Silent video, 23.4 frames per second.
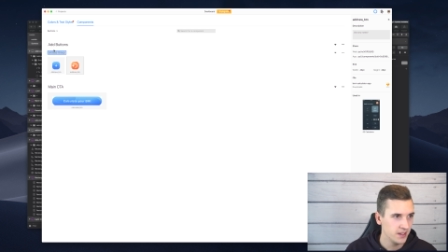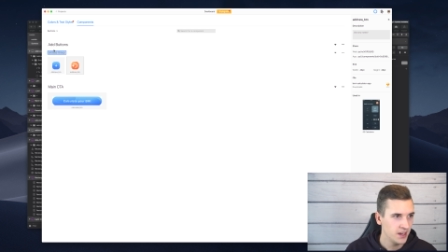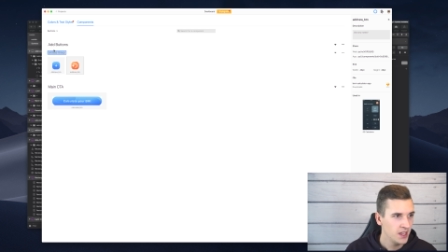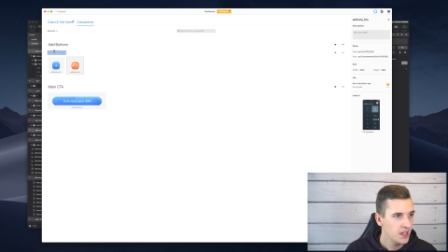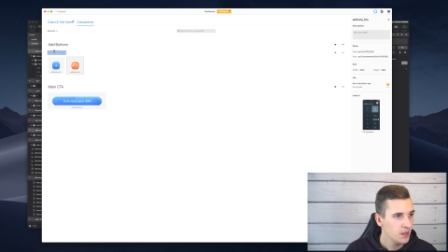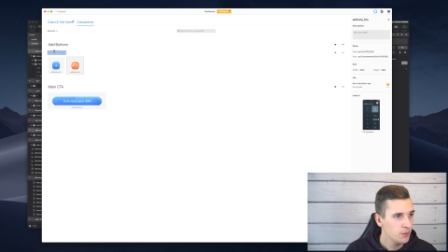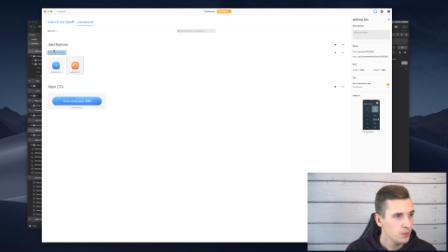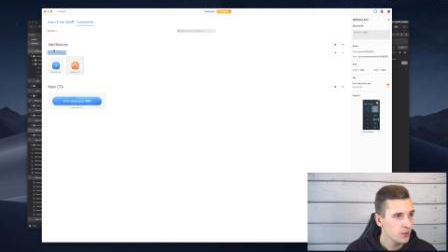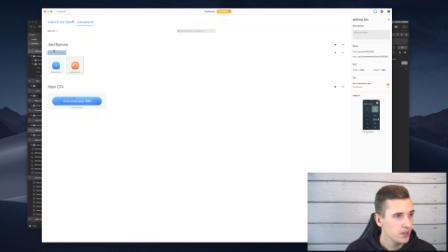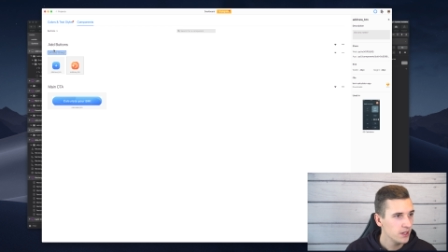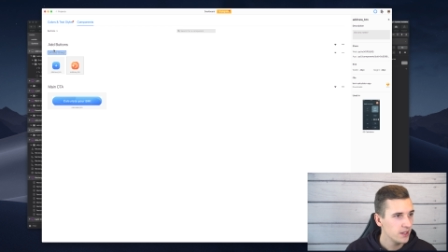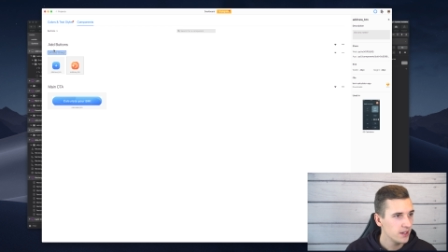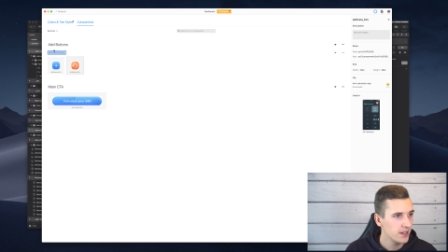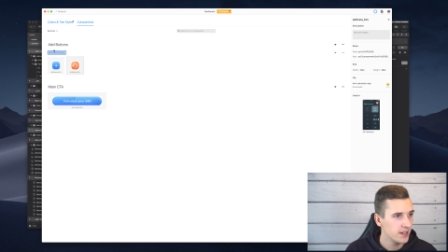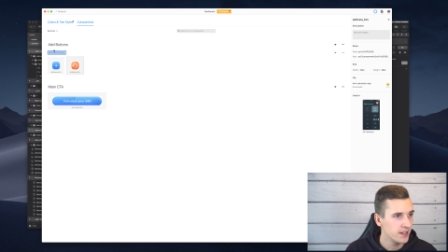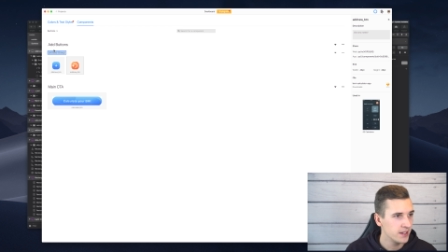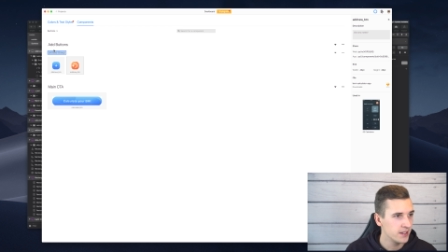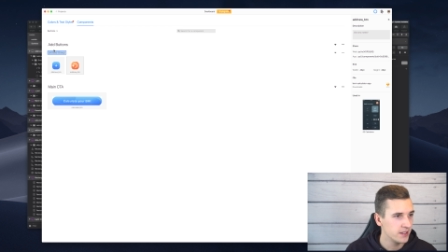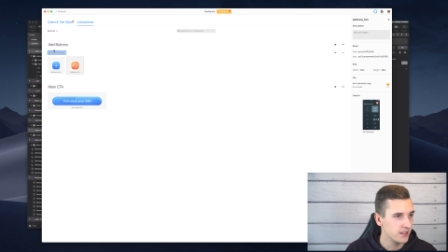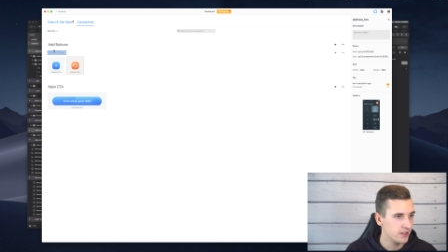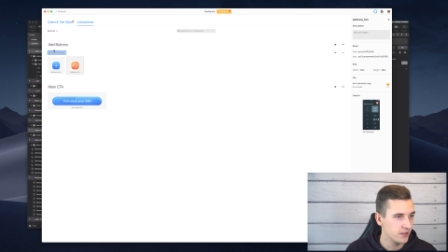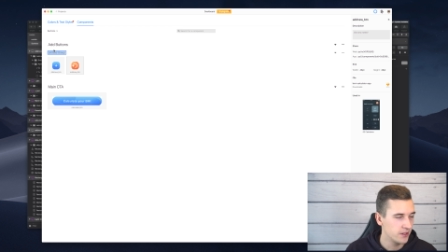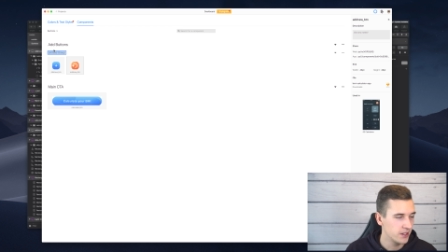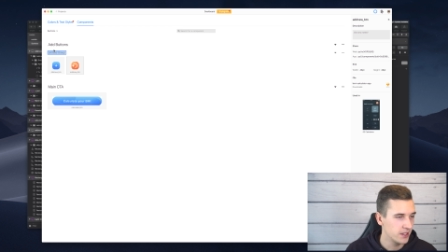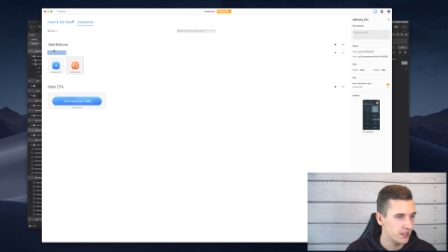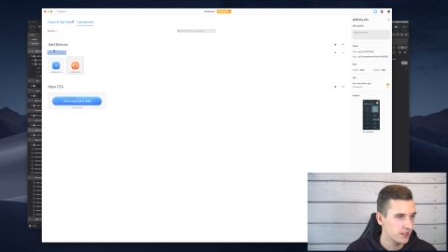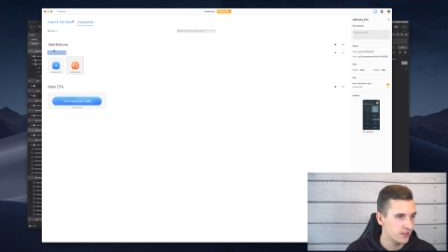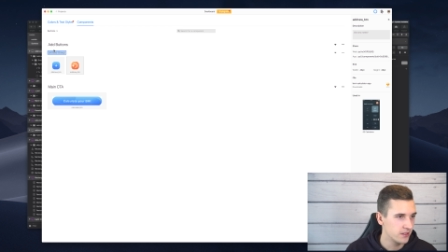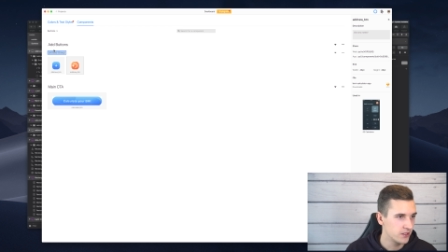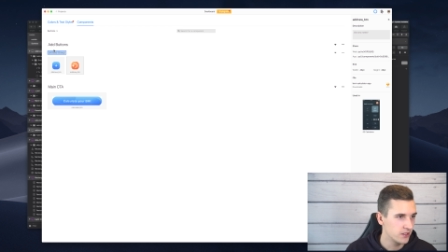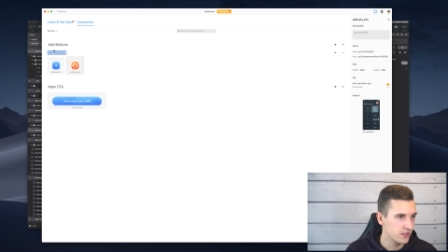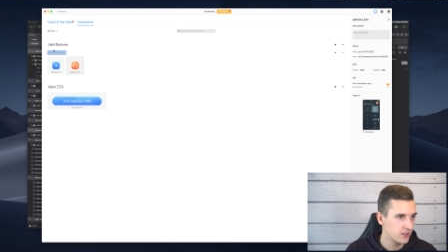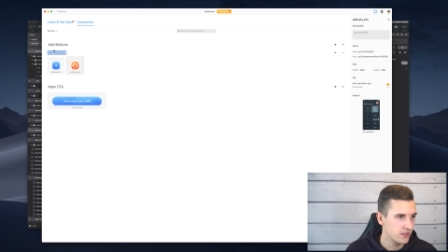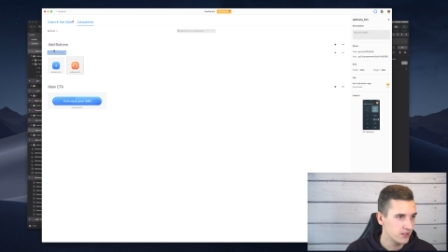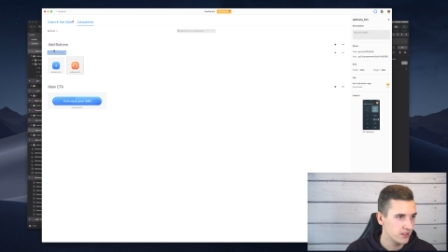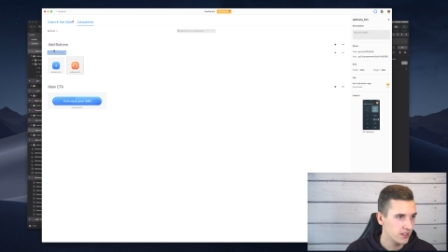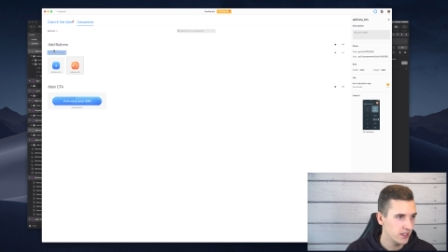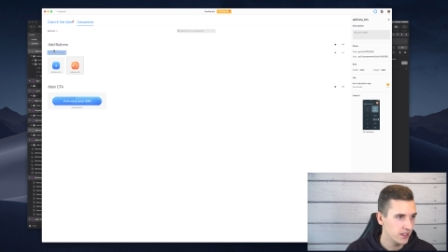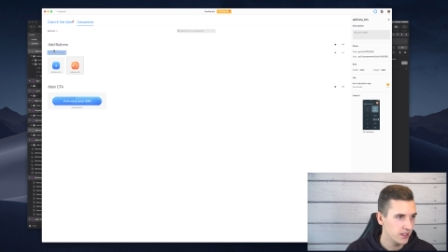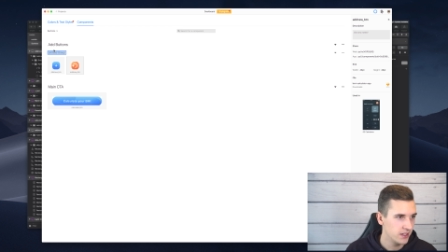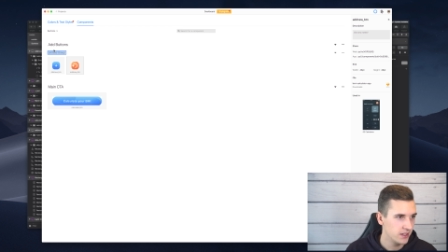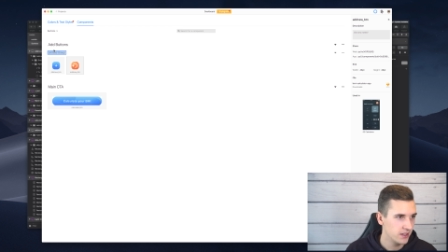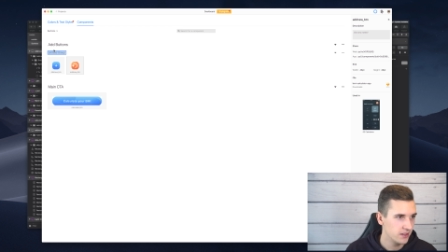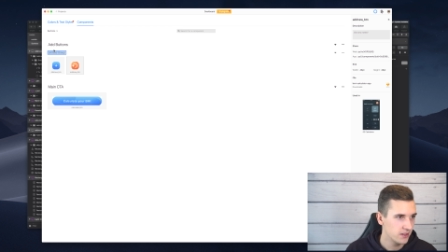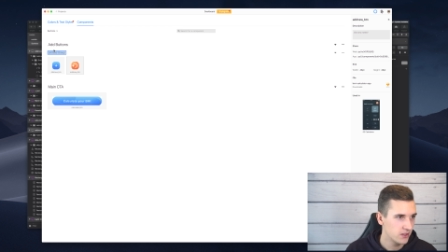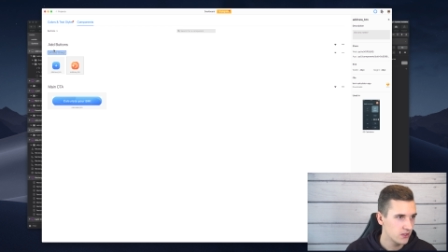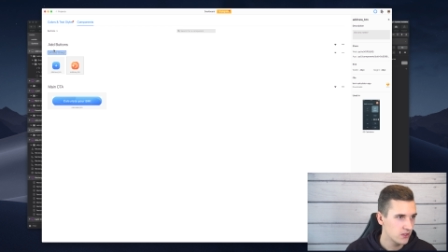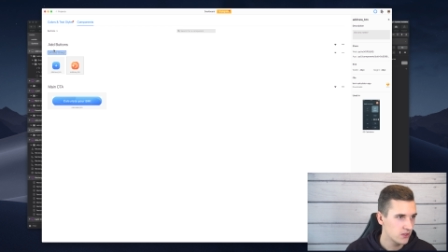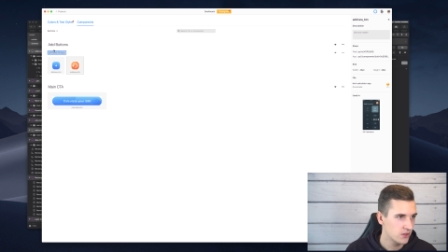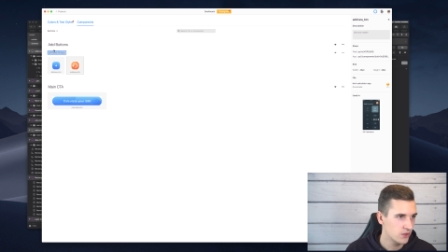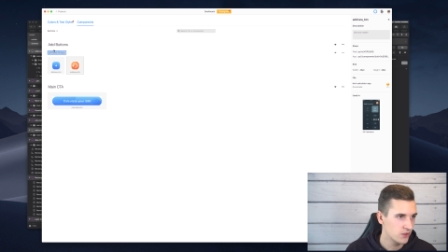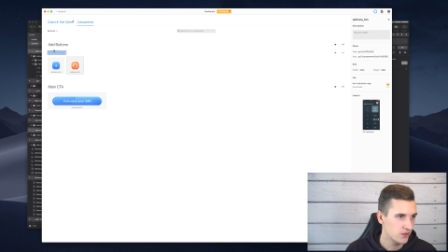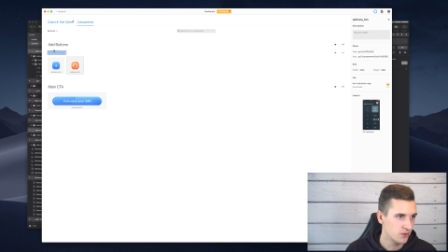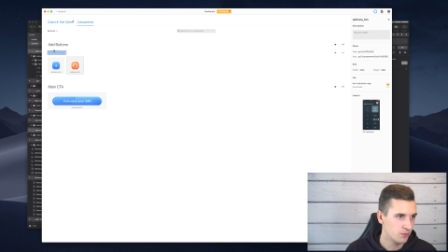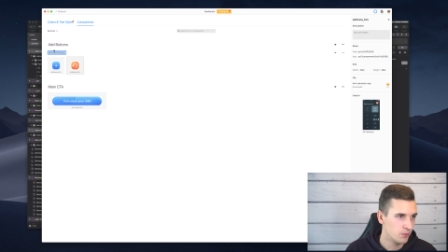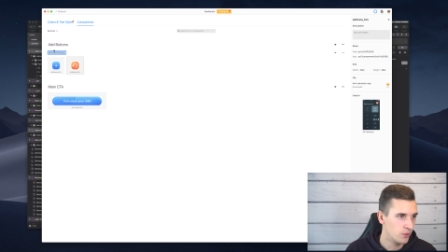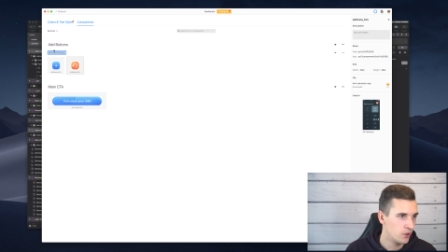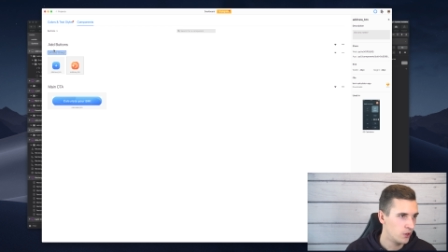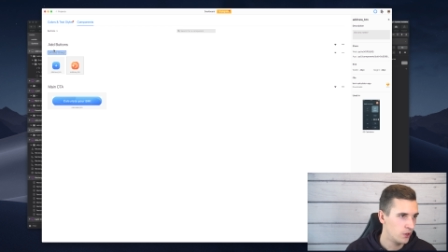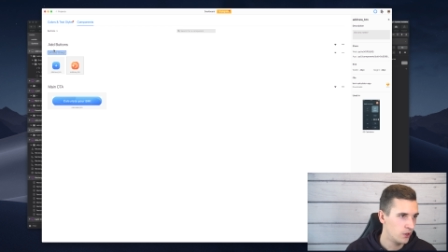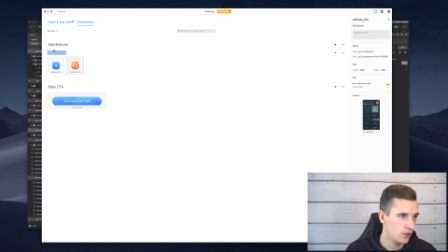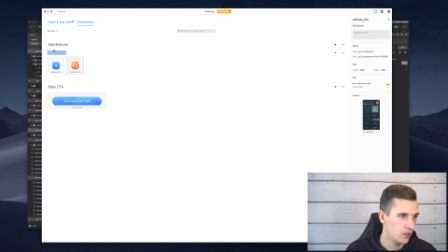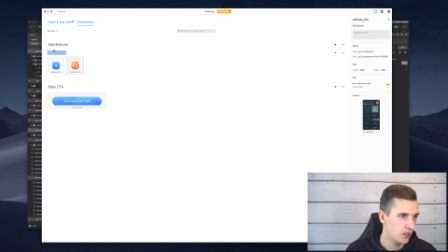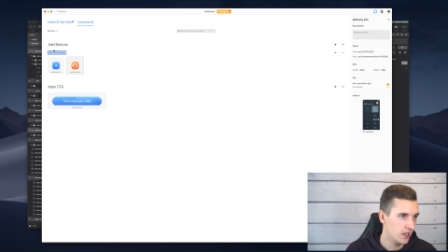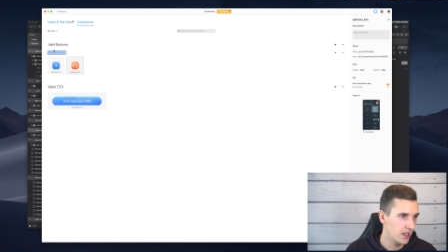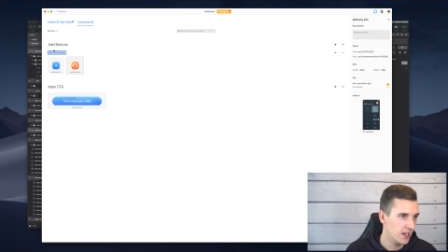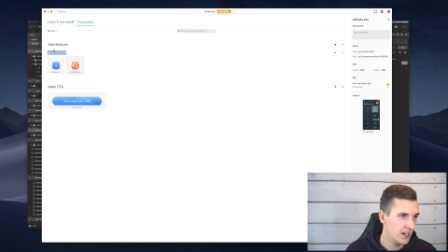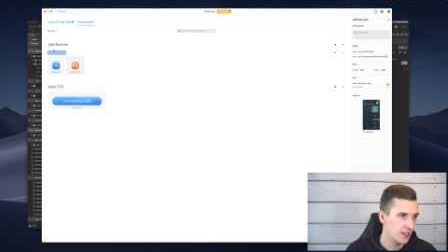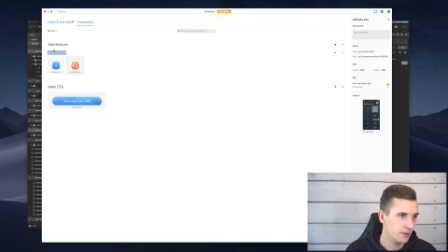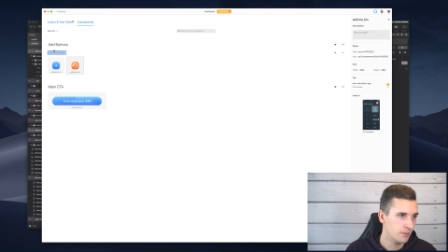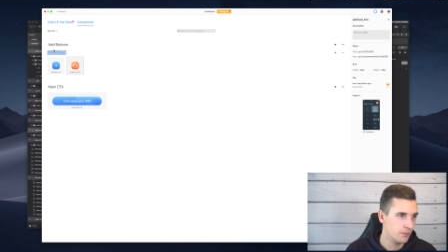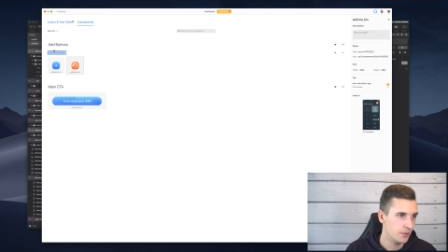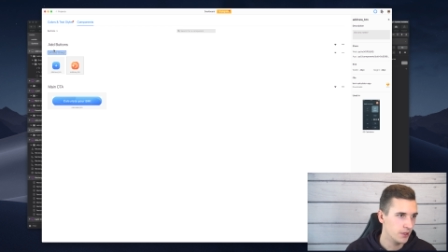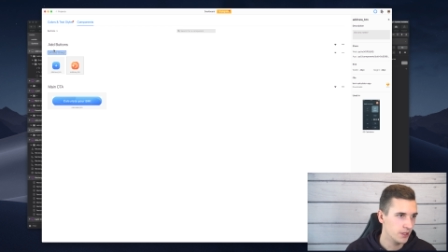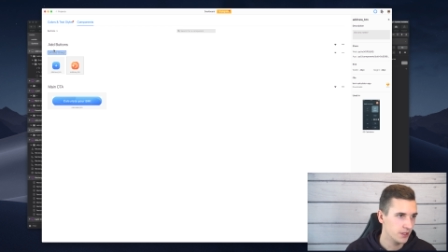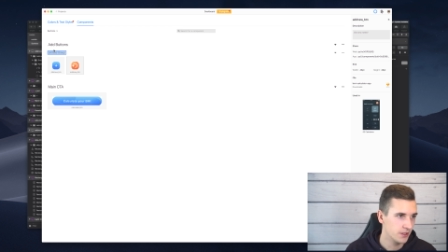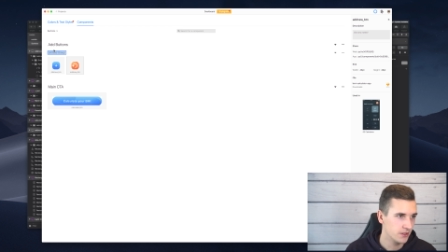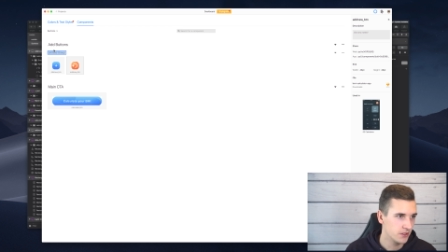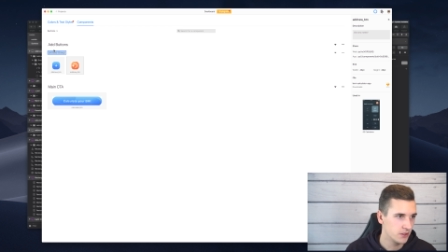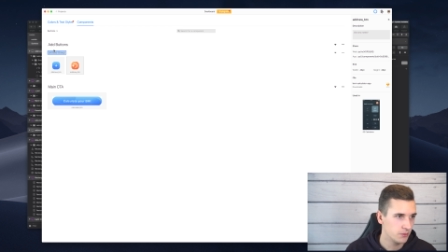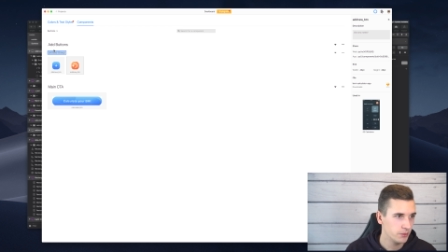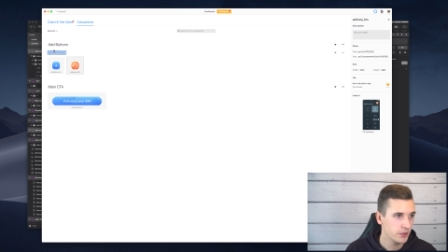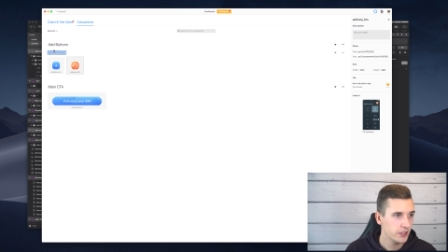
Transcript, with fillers: name it, and you can just say small add buttons,